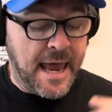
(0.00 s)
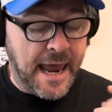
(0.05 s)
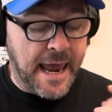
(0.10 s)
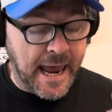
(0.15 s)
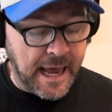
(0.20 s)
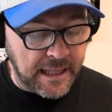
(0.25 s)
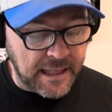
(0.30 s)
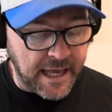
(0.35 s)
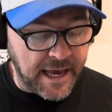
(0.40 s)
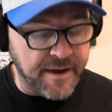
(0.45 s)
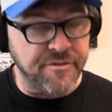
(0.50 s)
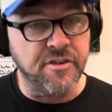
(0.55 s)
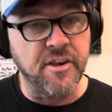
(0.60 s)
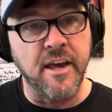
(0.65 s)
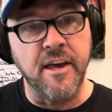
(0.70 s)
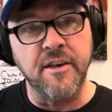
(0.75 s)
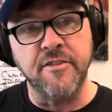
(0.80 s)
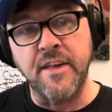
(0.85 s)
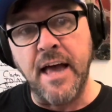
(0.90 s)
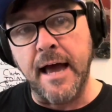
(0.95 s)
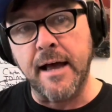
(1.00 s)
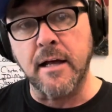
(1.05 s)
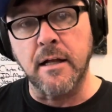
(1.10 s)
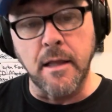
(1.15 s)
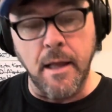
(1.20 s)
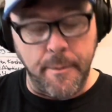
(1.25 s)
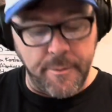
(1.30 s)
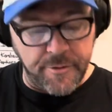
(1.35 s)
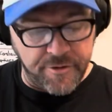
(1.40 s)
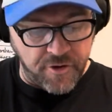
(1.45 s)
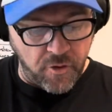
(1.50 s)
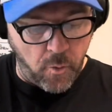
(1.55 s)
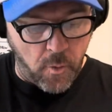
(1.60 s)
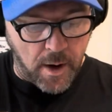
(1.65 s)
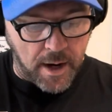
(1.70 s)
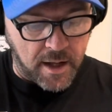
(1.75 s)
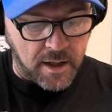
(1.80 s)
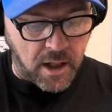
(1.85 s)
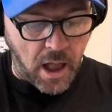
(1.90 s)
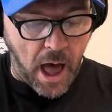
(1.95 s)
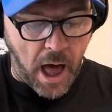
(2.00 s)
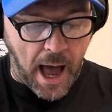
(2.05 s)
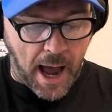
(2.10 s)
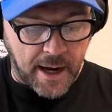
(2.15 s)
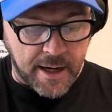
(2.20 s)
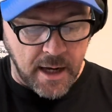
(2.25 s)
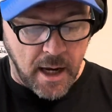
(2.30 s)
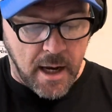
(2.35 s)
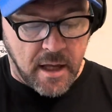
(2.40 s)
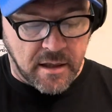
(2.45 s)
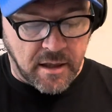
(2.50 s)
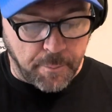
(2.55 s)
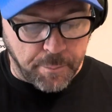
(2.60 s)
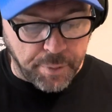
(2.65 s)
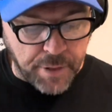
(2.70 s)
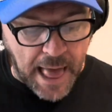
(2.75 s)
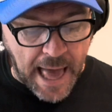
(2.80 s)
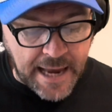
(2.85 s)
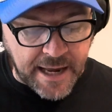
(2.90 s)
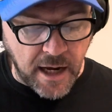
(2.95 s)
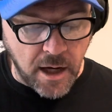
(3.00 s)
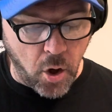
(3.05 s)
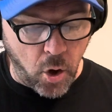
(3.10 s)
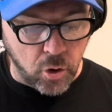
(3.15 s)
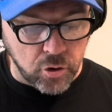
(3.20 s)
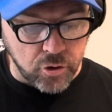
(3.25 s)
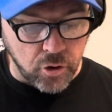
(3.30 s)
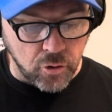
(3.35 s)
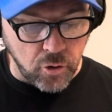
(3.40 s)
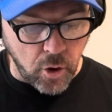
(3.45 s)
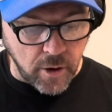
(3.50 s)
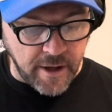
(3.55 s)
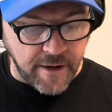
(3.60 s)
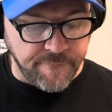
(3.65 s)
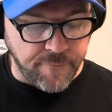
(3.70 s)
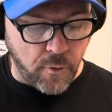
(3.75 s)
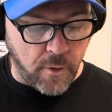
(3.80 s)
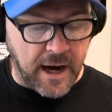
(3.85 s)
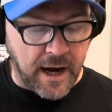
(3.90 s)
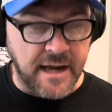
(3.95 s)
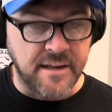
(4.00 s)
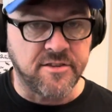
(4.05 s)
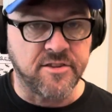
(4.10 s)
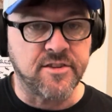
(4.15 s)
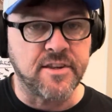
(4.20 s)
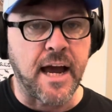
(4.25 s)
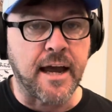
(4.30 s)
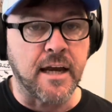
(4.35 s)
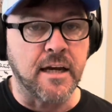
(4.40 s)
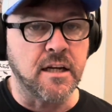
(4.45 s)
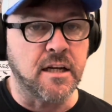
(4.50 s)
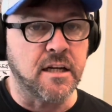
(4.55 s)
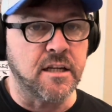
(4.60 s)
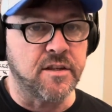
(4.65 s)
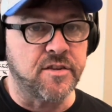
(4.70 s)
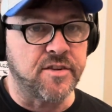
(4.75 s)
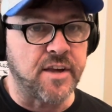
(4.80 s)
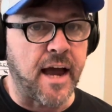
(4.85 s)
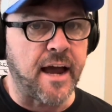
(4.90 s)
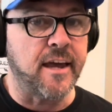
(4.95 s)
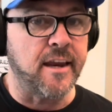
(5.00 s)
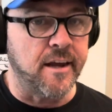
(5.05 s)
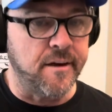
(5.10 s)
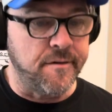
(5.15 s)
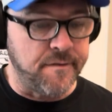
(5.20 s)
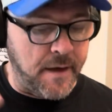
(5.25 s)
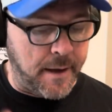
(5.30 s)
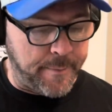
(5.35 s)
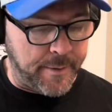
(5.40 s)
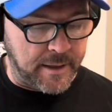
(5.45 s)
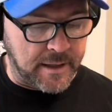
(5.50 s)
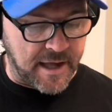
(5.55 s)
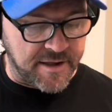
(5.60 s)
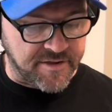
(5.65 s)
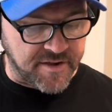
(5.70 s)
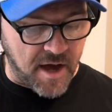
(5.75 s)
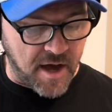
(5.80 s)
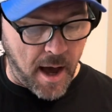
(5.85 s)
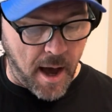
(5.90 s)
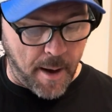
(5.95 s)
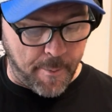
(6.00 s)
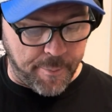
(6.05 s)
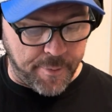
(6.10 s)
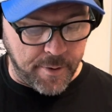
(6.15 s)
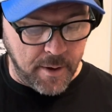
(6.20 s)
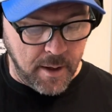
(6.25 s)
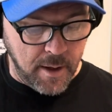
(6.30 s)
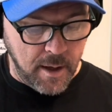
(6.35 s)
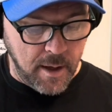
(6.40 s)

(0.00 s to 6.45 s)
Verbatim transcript: LAFC is at Columbus at 1 o'clock. The black and gold are looking for a second consecutive MLS Cup.